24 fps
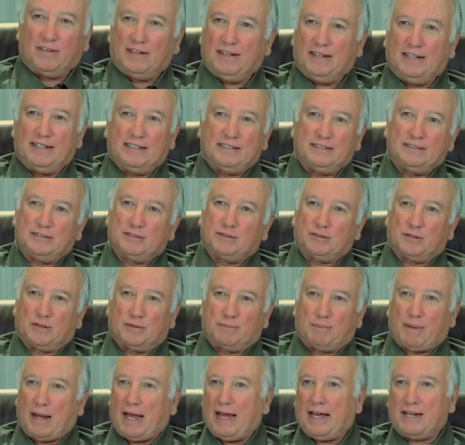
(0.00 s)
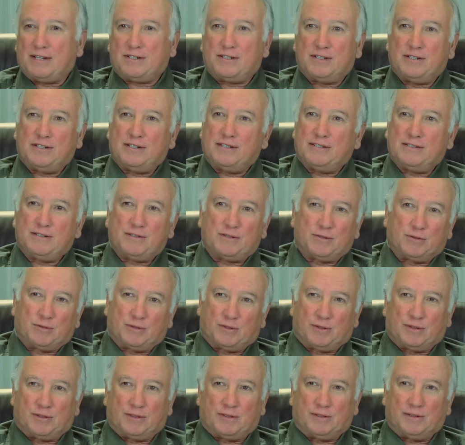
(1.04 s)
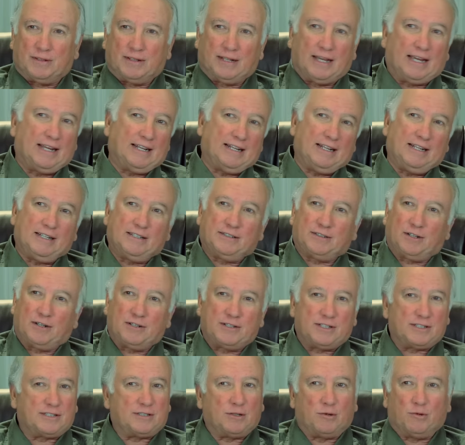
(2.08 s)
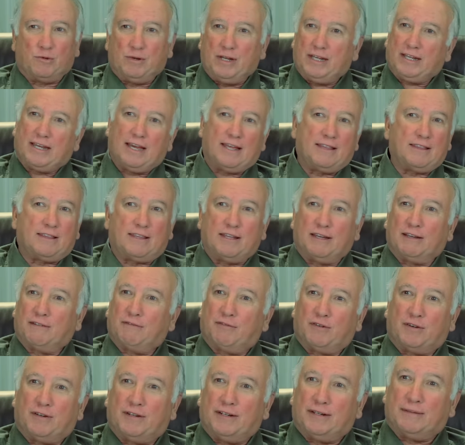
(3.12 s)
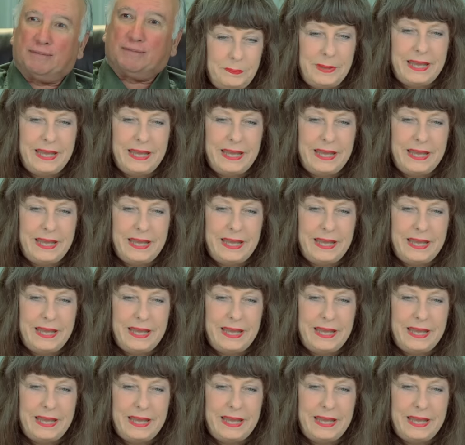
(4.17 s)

Flings or passions or ladies are just a weekend thing for him.